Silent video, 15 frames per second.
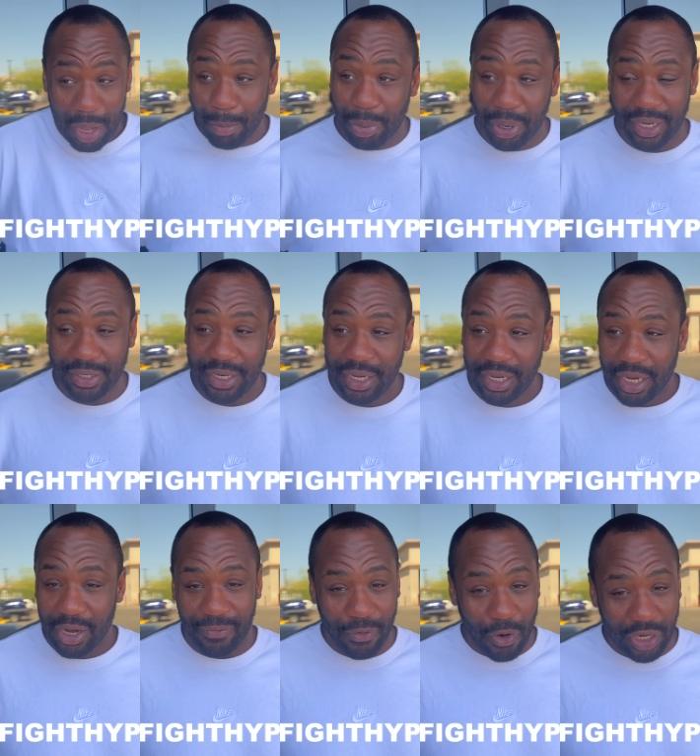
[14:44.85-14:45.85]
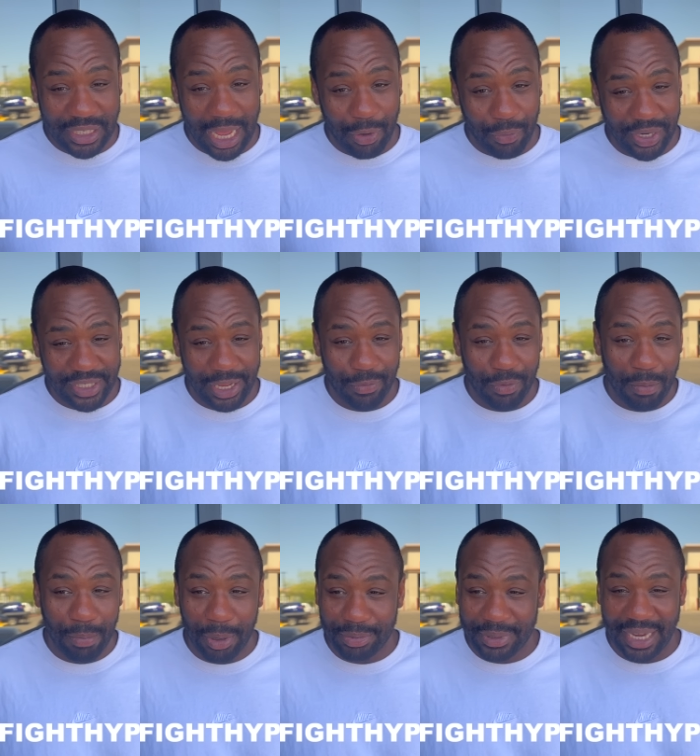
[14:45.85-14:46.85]
But if frogs had wings, they will
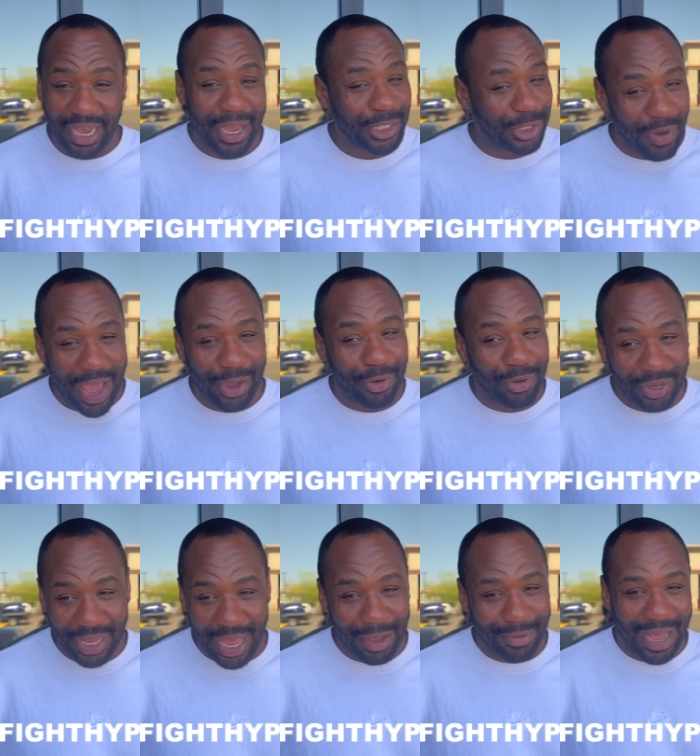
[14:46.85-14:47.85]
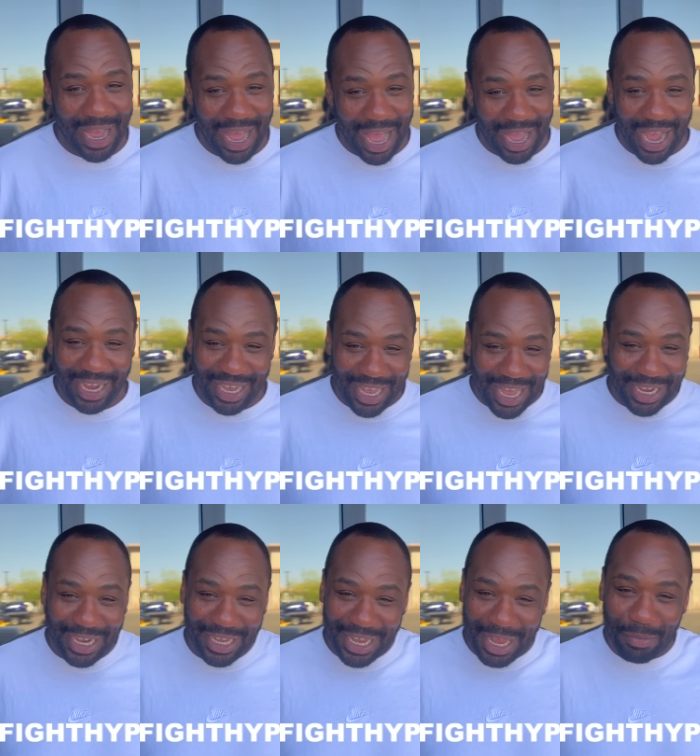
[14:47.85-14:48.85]
not bump their ass. So I ain't going. I, I, got. I
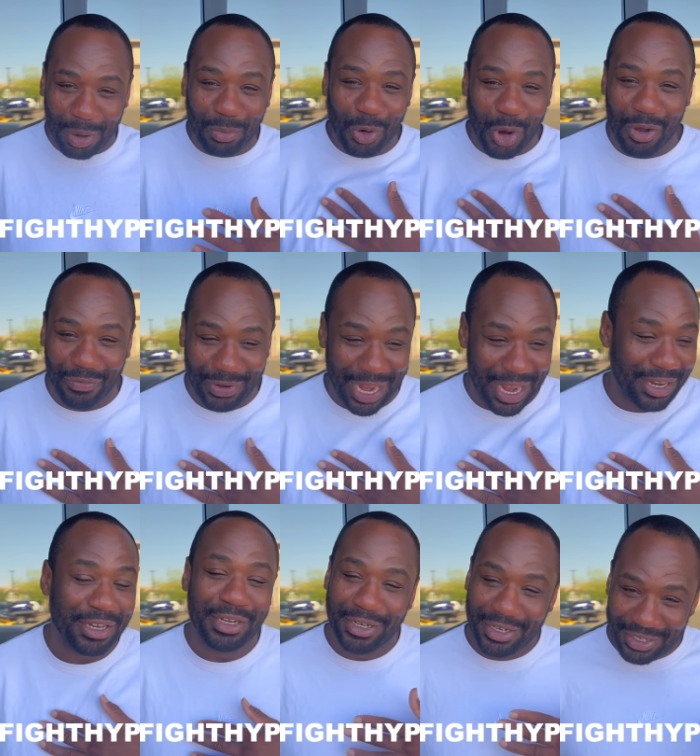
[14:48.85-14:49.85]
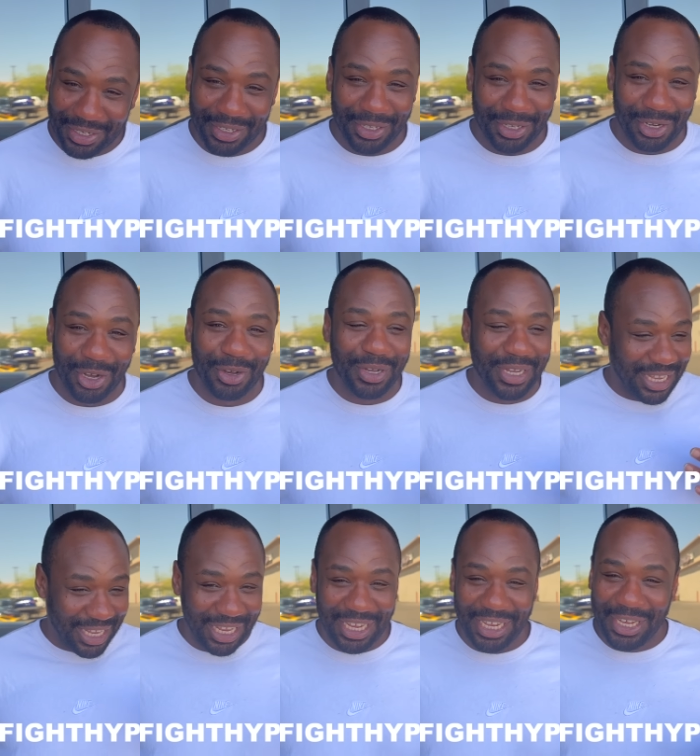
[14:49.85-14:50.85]
got. I'm, I'm, wrong for that. I know. You
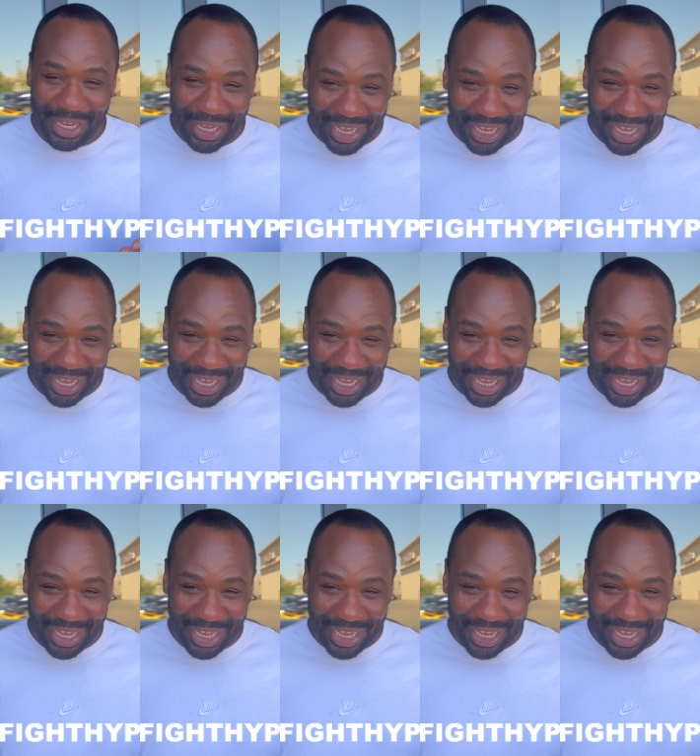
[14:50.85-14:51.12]
know.